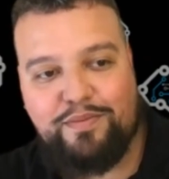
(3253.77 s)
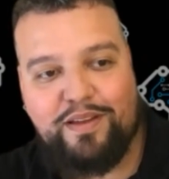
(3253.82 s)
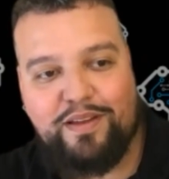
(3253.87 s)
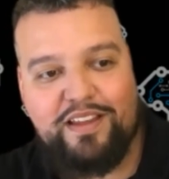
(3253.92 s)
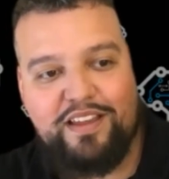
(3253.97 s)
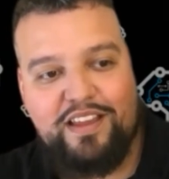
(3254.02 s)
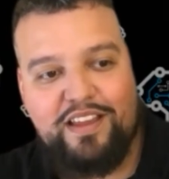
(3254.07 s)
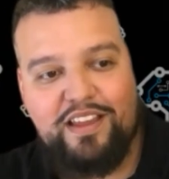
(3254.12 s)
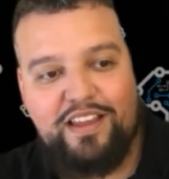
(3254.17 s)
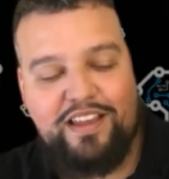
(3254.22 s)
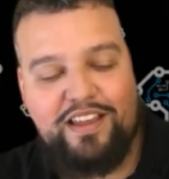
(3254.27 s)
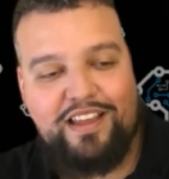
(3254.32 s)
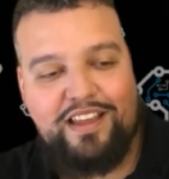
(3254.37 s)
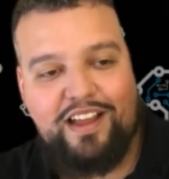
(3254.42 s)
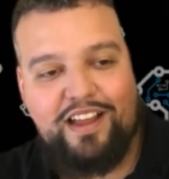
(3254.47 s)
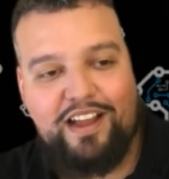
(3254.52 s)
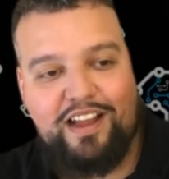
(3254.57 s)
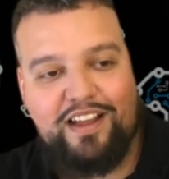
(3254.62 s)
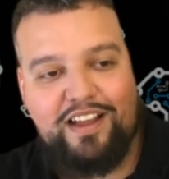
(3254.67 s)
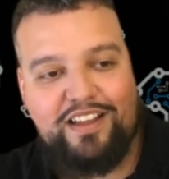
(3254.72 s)
But
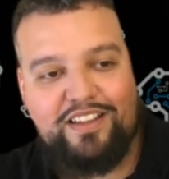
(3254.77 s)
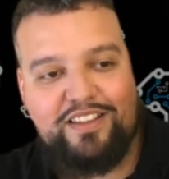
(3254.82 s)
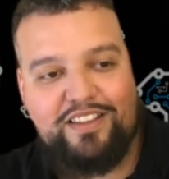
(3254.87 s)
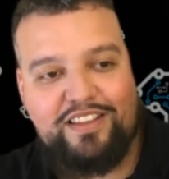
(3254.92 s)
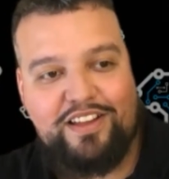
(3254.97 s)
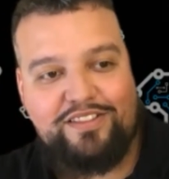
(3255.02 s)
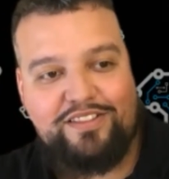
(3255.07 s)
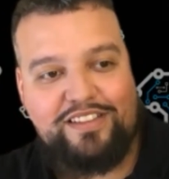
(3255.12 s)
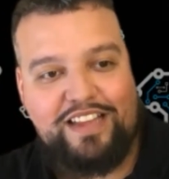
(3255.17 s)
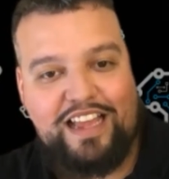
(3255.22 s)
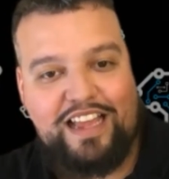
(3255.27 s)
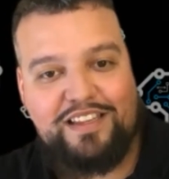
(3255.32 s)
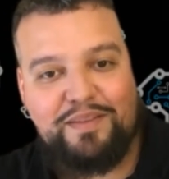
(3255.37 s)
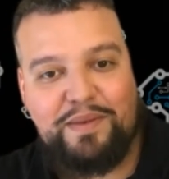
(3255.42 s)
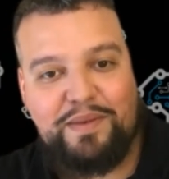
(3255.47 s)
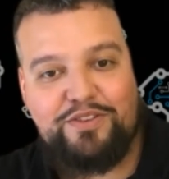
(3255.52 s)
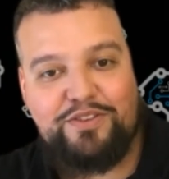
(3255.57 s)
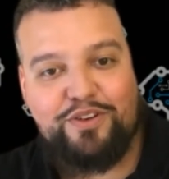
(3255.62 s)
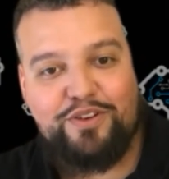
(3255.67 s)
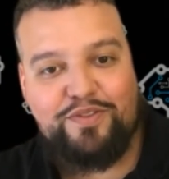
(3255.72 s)
that was the last
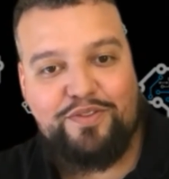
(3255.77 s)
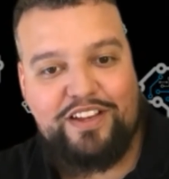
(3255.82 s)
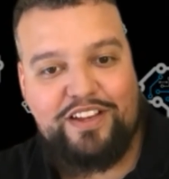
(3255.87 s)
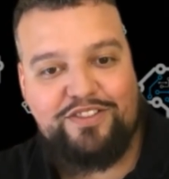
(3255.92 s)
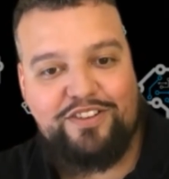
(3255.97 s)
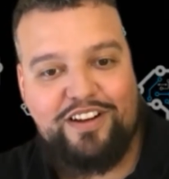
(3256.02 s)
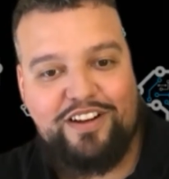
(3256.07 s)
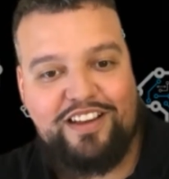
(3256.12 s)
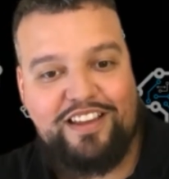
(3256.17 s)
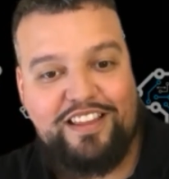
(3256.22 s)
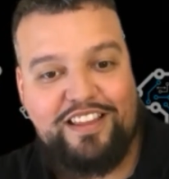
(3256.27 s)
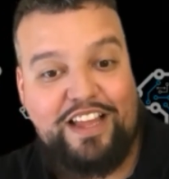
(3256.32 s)
time I drove that truck,